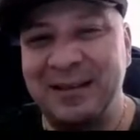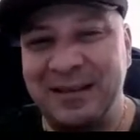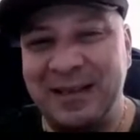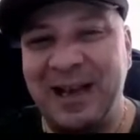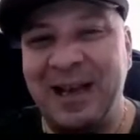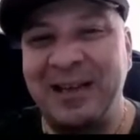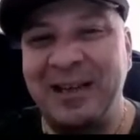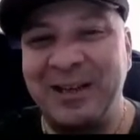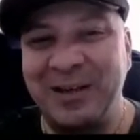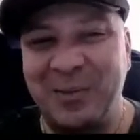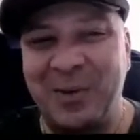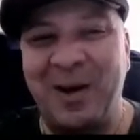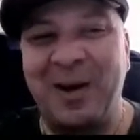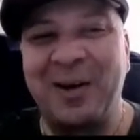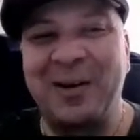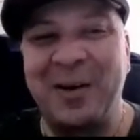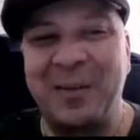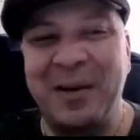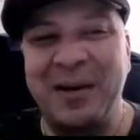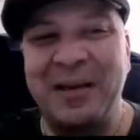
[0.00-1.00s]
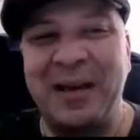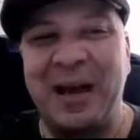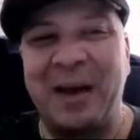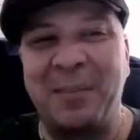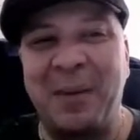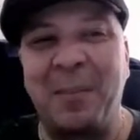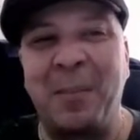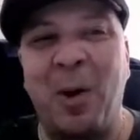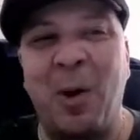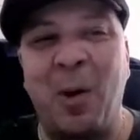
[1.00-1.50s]
yeah, you're welcome. And
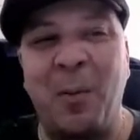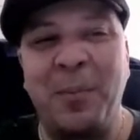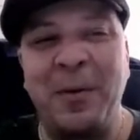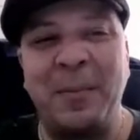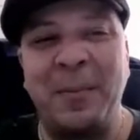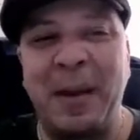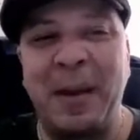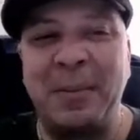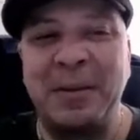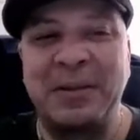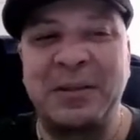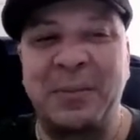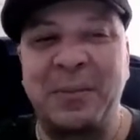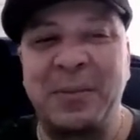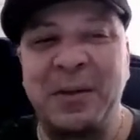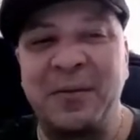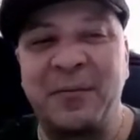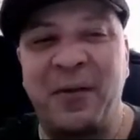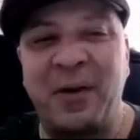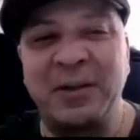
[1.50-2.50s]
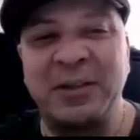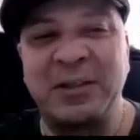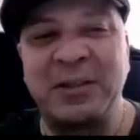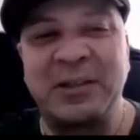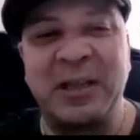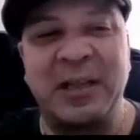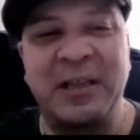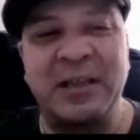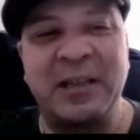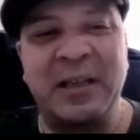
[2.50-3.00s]
I'm hoping that maybe some of the
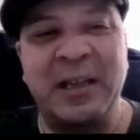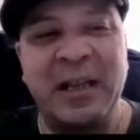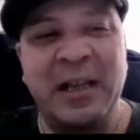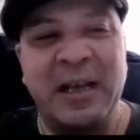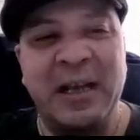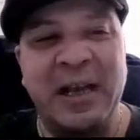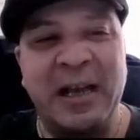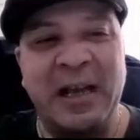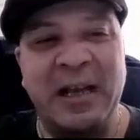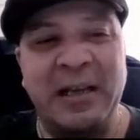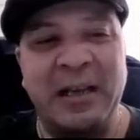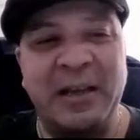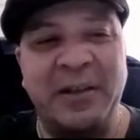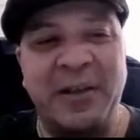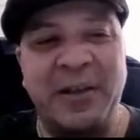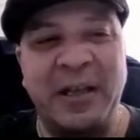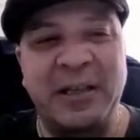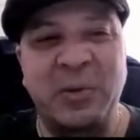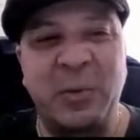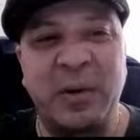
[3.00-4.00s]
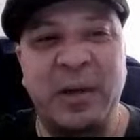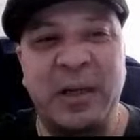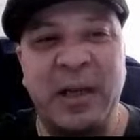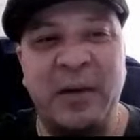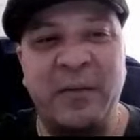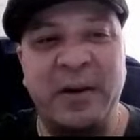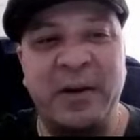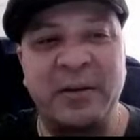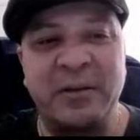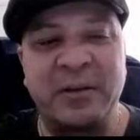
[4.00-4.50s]
advice and things that we
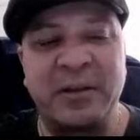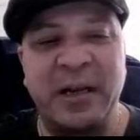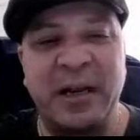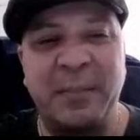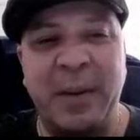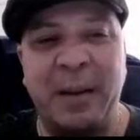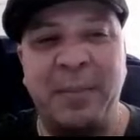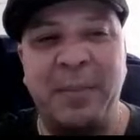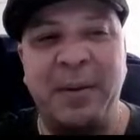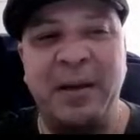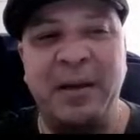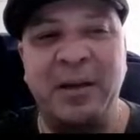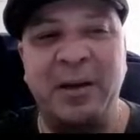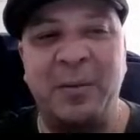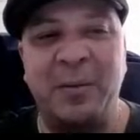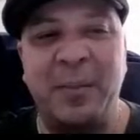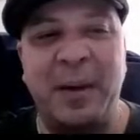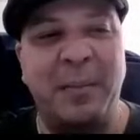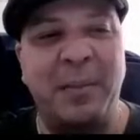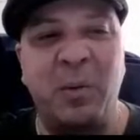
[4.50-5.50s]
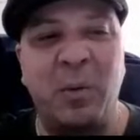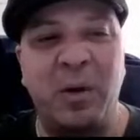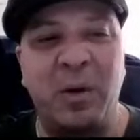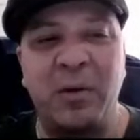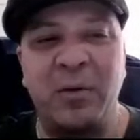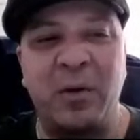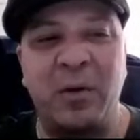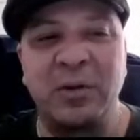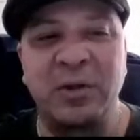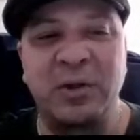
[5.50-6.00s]
give you here today, maybe one
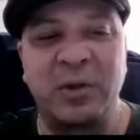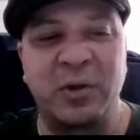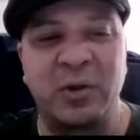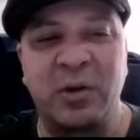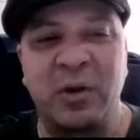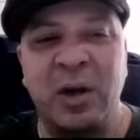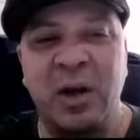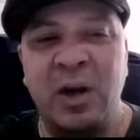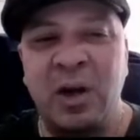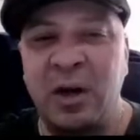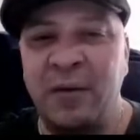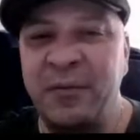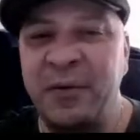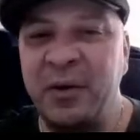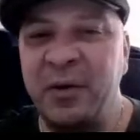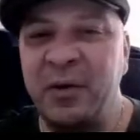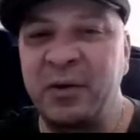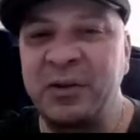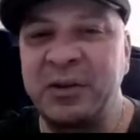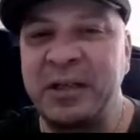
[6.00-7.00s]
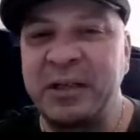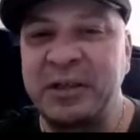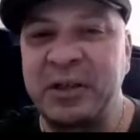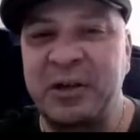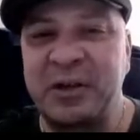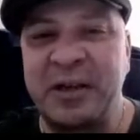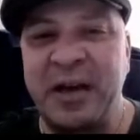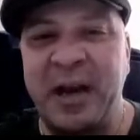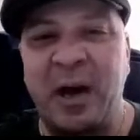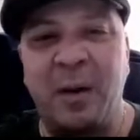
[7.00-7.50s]
of those or a few of those things
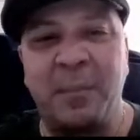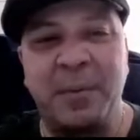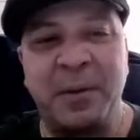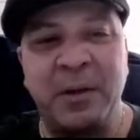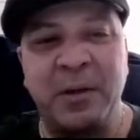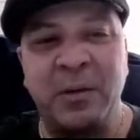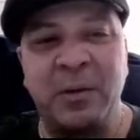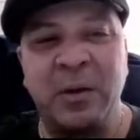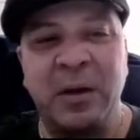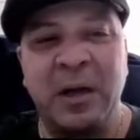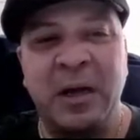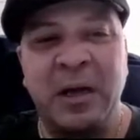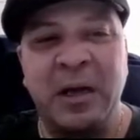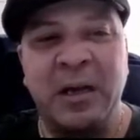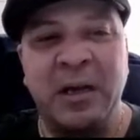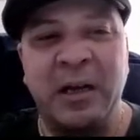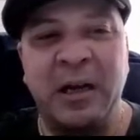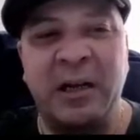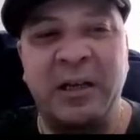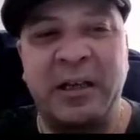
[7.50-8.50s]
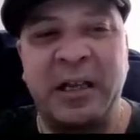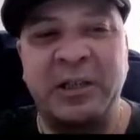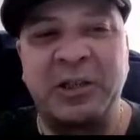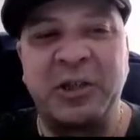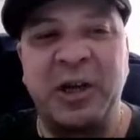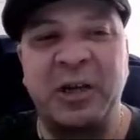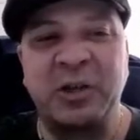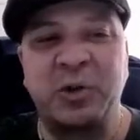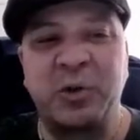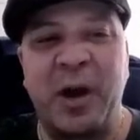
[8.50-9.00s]
are going to help you
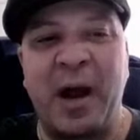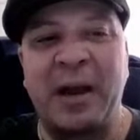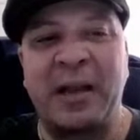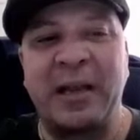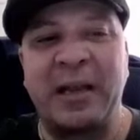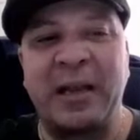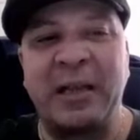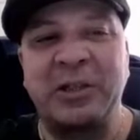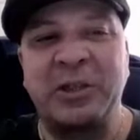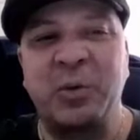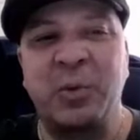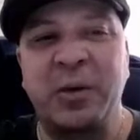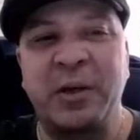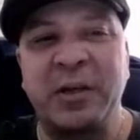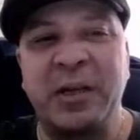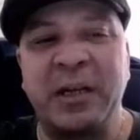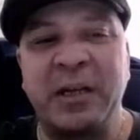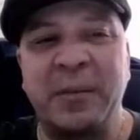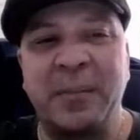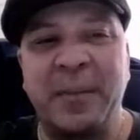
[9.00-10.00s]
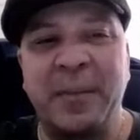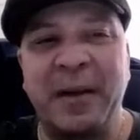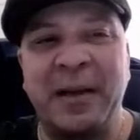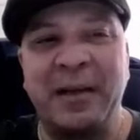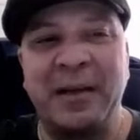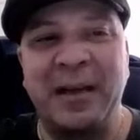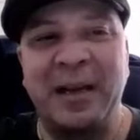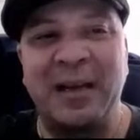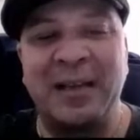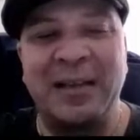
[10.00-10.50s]
get you on track and get you where you need to be.
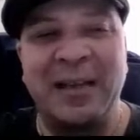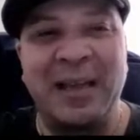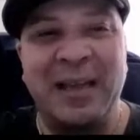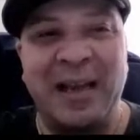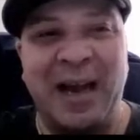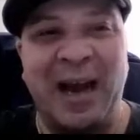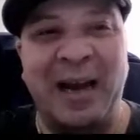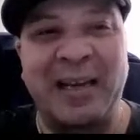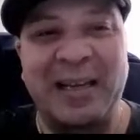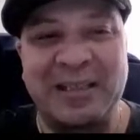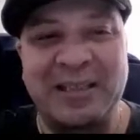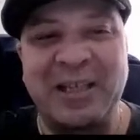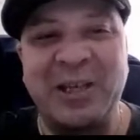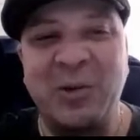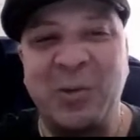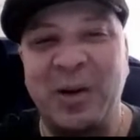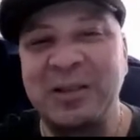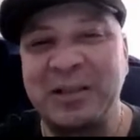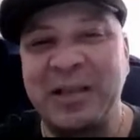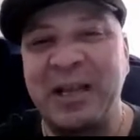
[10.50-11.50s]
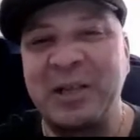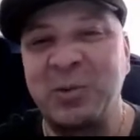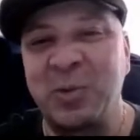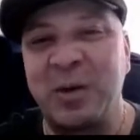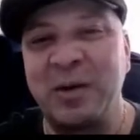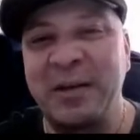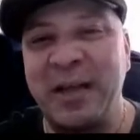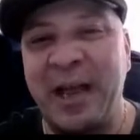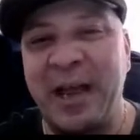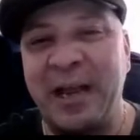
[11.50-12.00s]
And that I can see you on stage
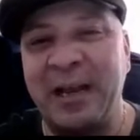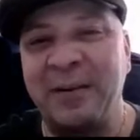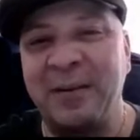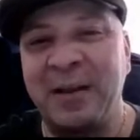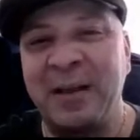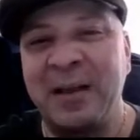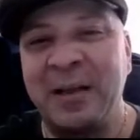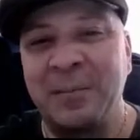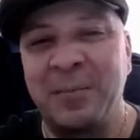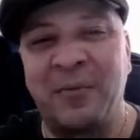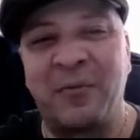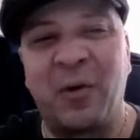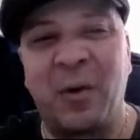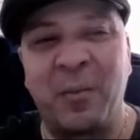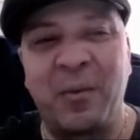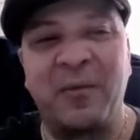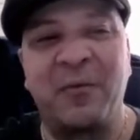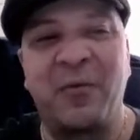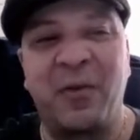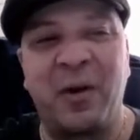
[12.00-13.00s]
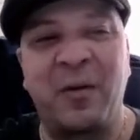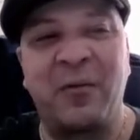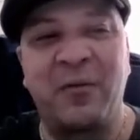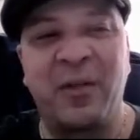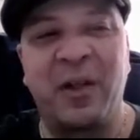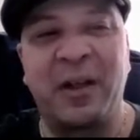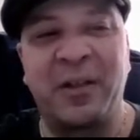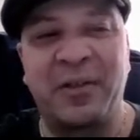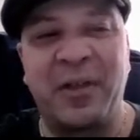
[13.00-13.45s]
one day performing in front of